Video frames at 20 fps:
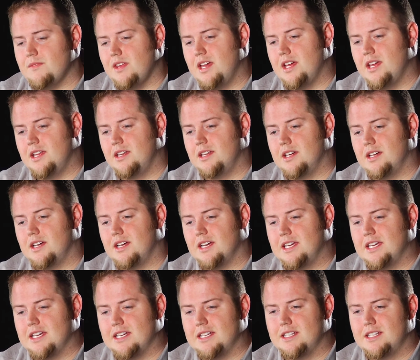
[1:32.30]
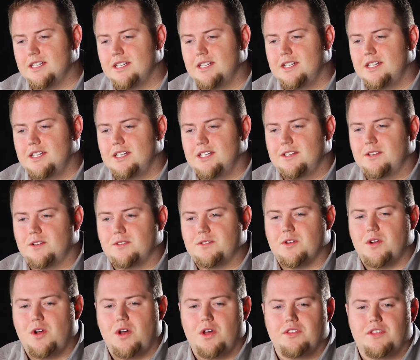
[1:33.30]
And again, those
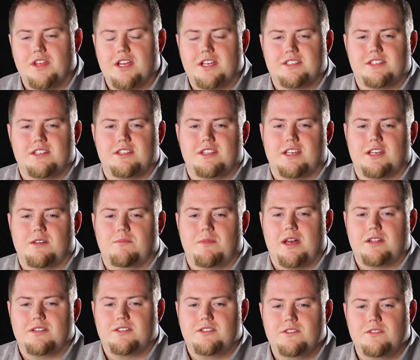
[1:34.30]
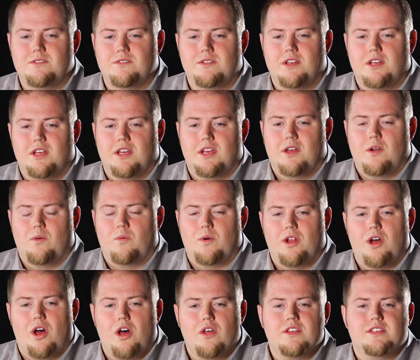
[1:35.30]
are all things to think about too.
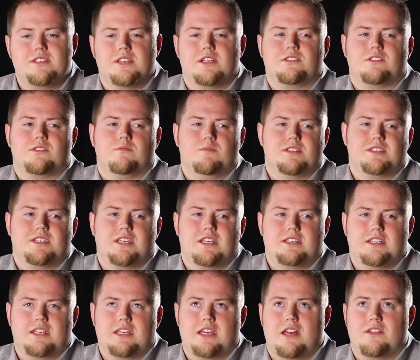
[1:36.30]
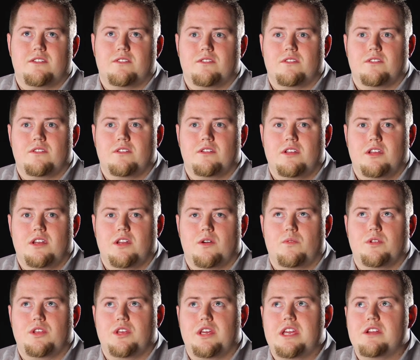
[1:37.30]
When all these instruments get together,
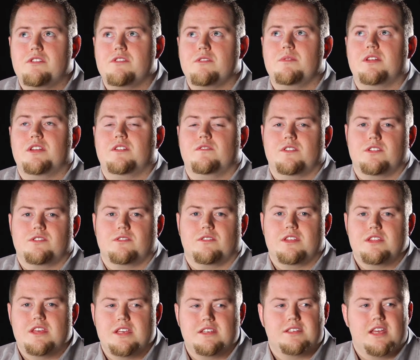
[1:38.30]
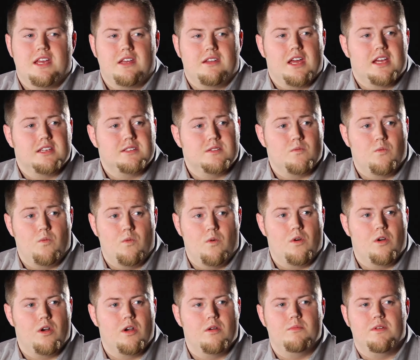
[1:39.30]
when you hear them individually, they sound nice and
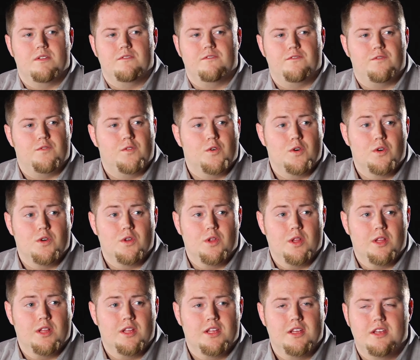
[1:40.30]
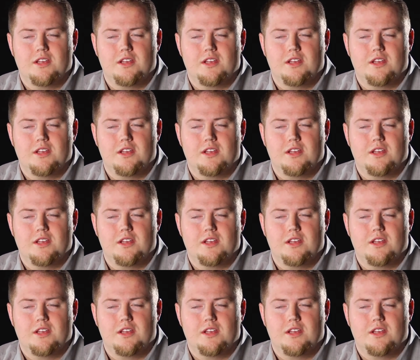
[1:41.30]
warm and full.